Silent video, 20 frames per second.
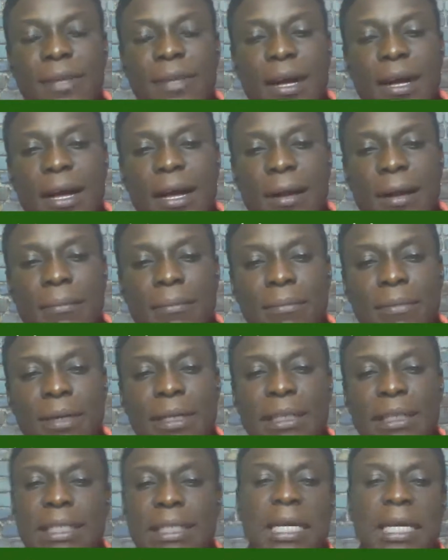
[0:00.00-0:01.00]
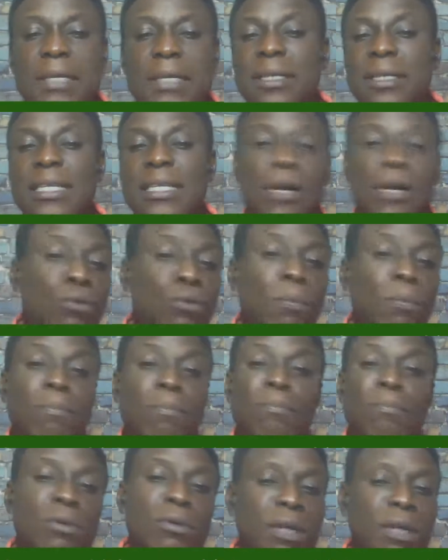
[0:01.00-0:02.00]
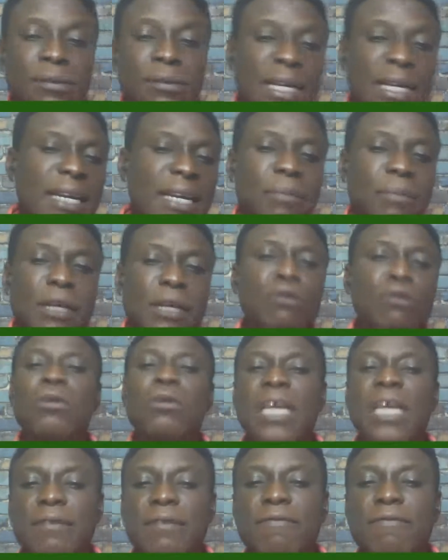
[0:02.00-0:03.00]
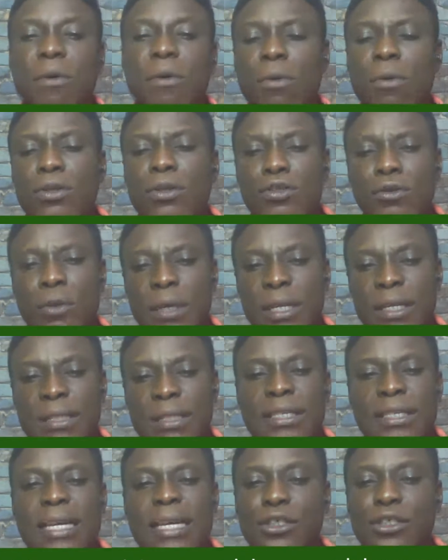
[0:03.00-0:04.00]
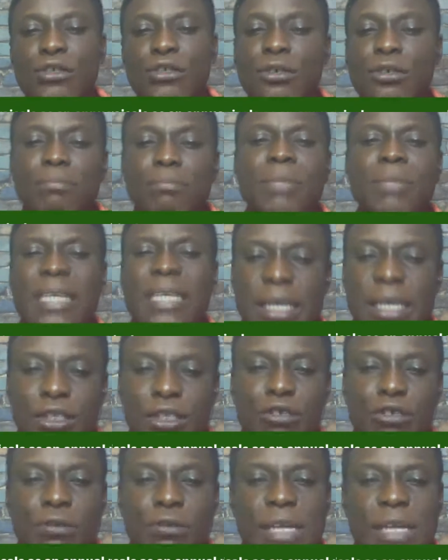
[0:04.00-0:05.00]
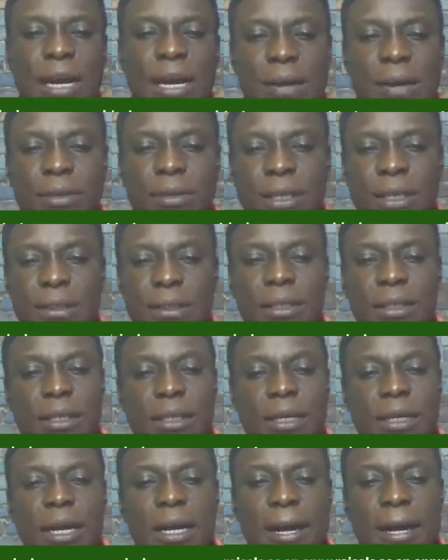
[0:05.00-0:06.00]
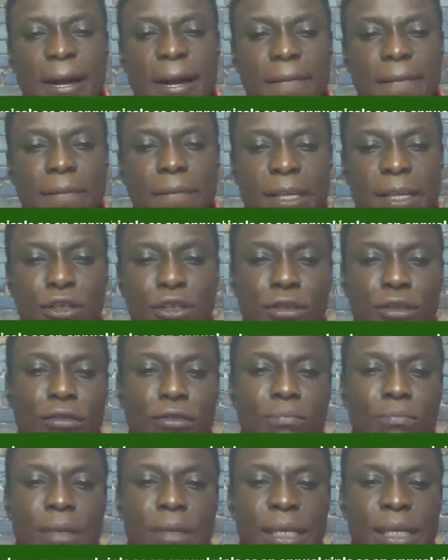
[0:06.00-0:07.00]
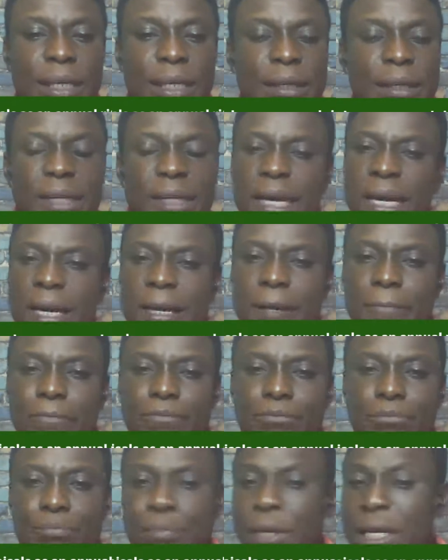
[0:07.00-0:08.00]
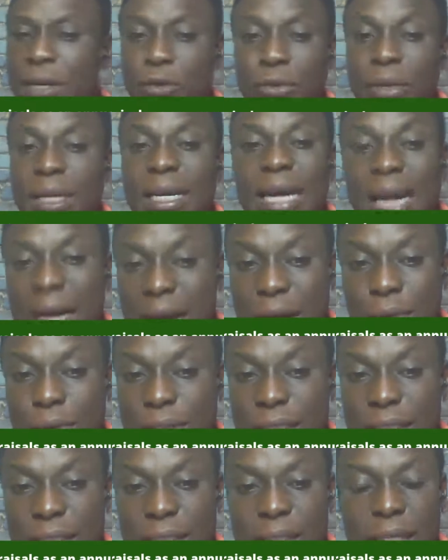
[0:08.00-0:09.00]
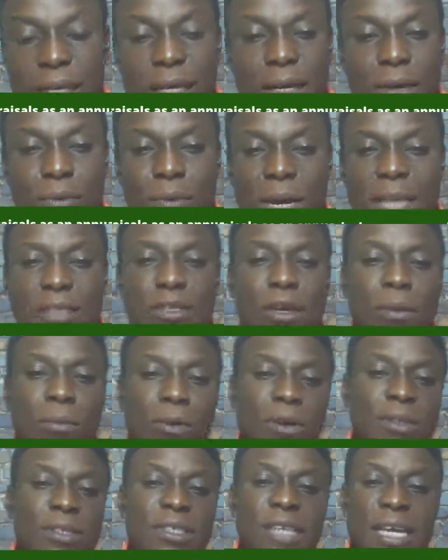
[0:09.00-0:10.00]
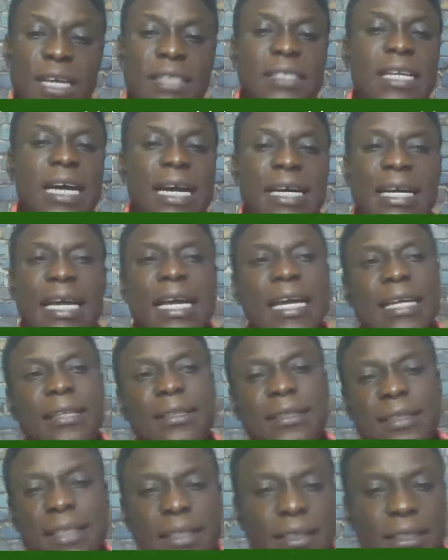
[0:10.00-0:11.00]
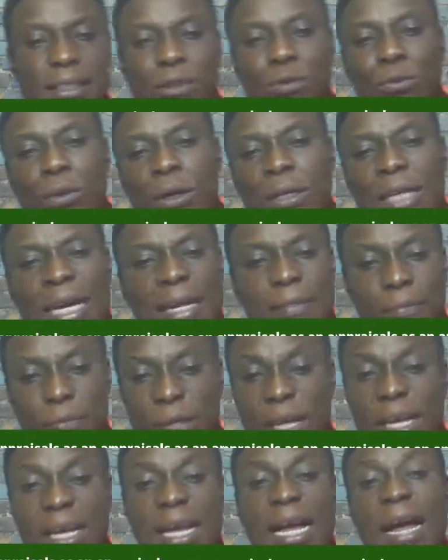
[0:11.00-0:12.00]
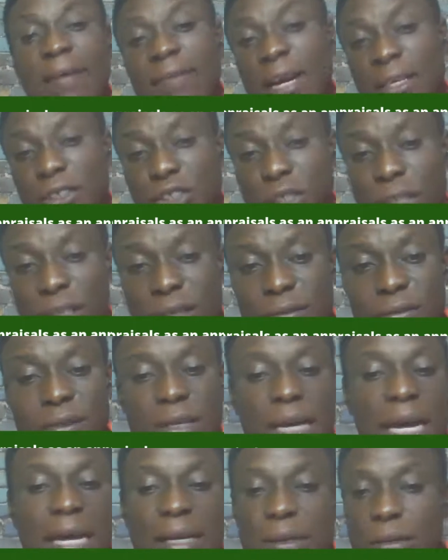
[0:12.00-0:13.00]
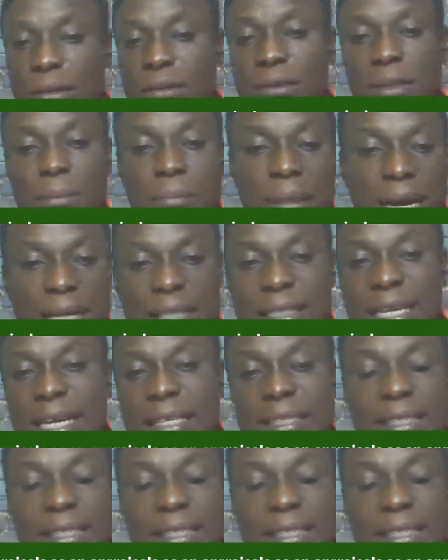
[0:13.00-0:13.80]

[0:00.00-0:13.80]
they will really be looking forward to it. There shouldn't be issues around it. There shouldn't be bickering around it, where someone says that, hey, this is what I think I've achieved, and the manager